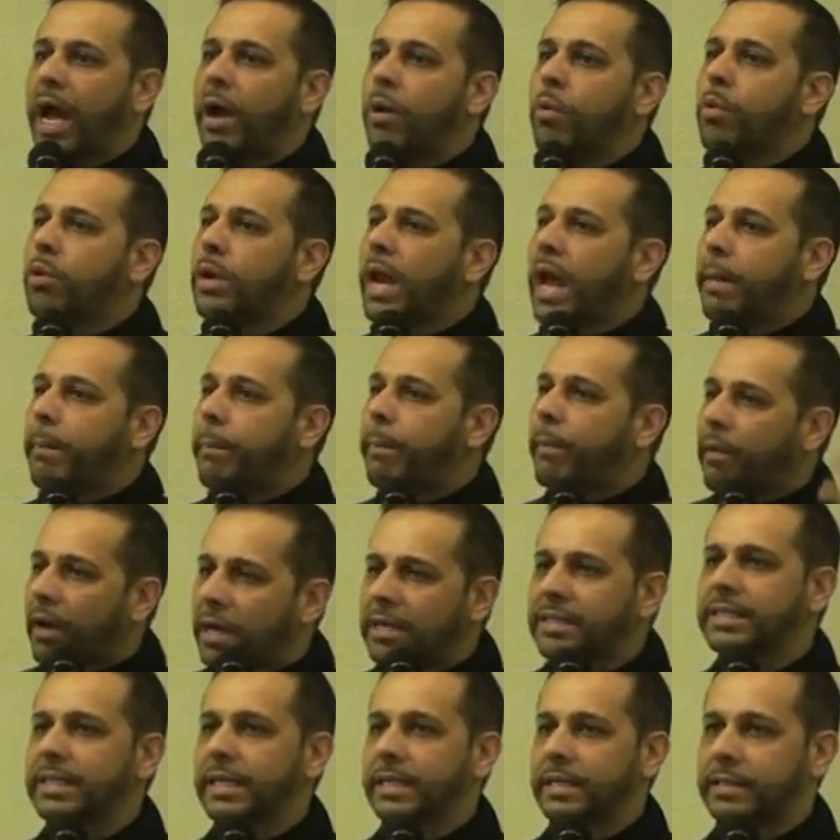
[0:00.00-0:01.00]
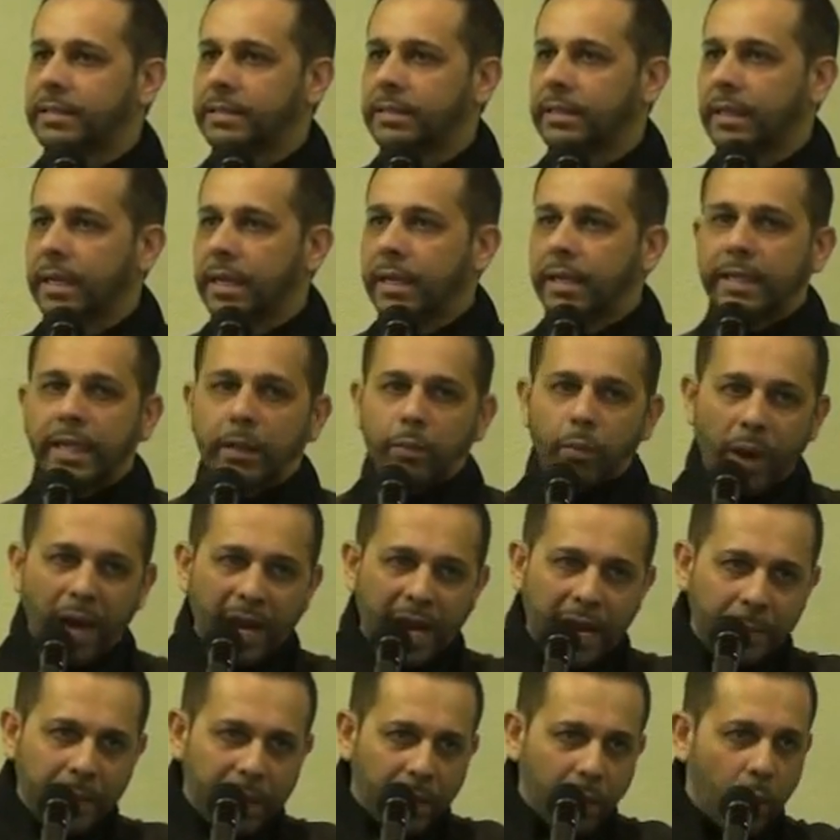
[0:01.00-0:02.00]
So how would I process
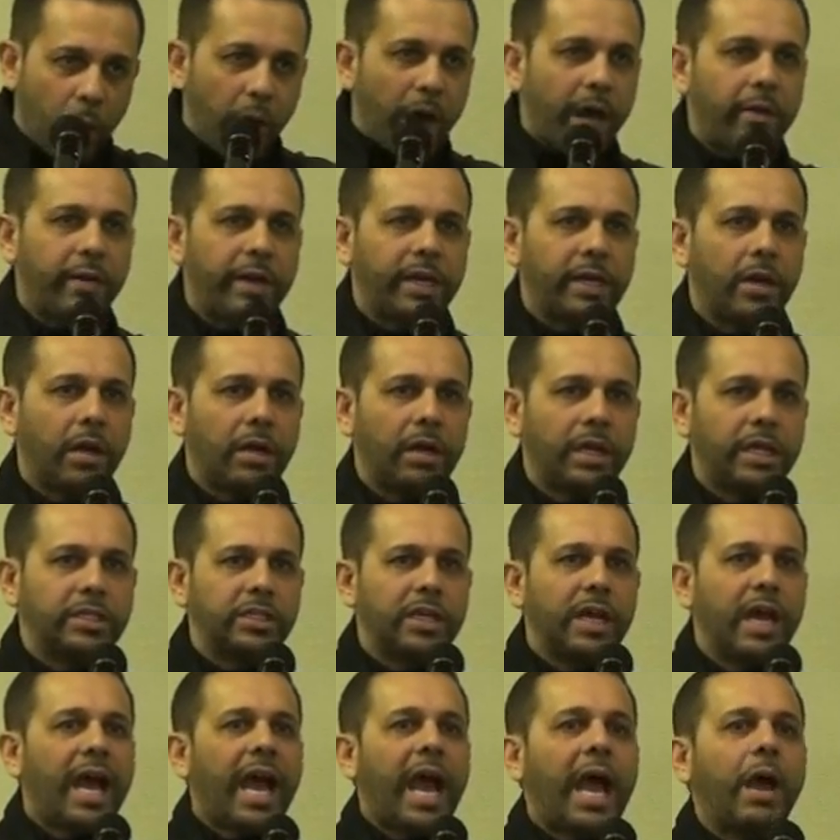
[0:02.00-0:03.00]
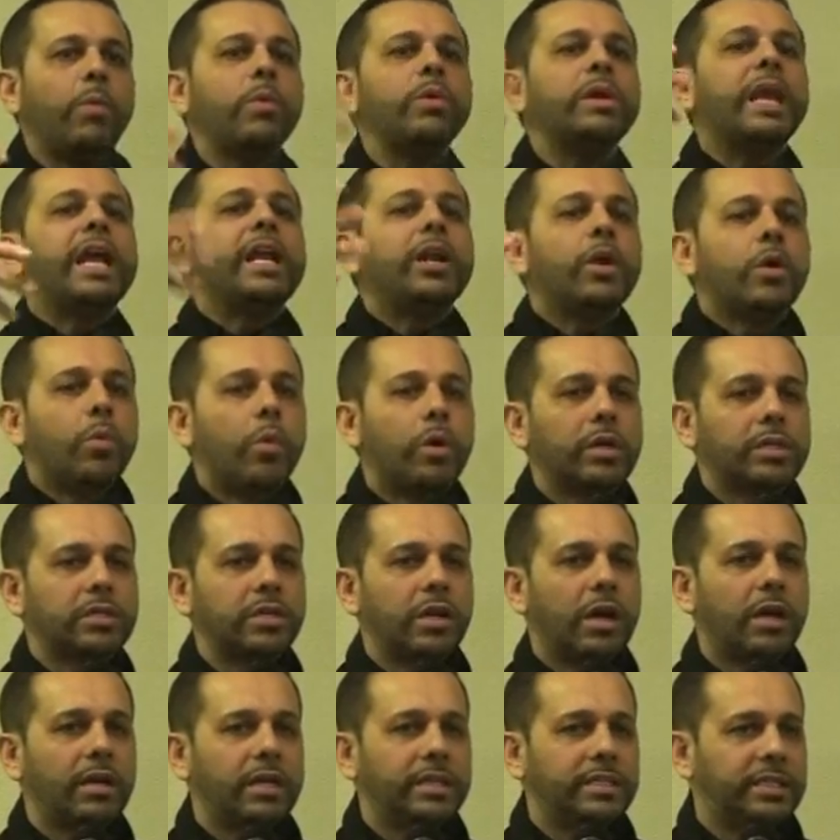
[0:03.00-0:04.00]
that while I'm acquiring knowledge, how would I
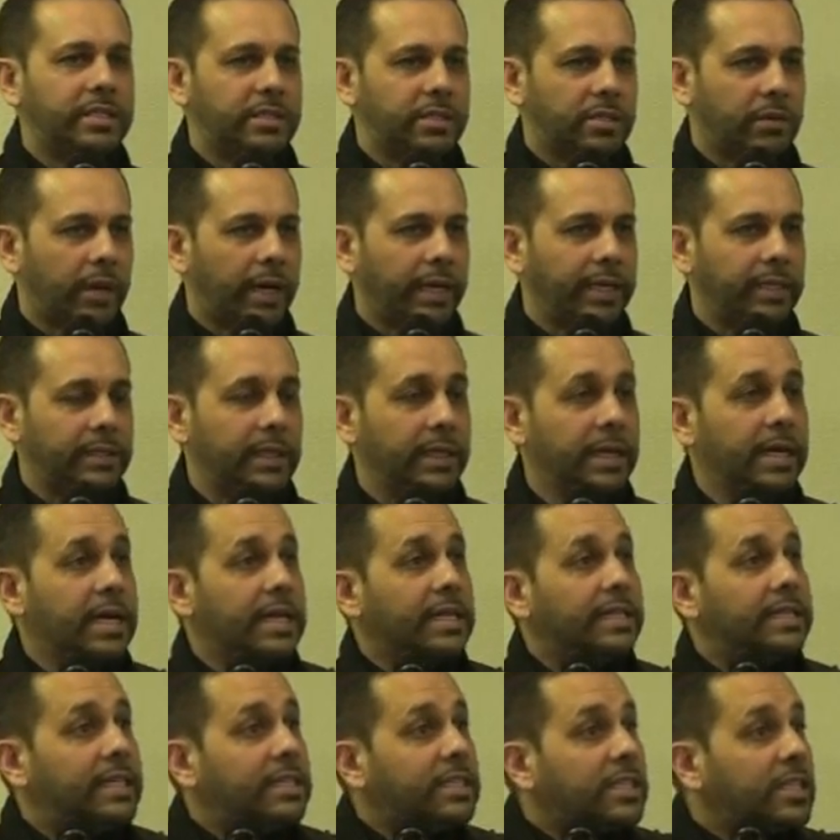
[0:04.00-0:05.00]
know what knowledge is right?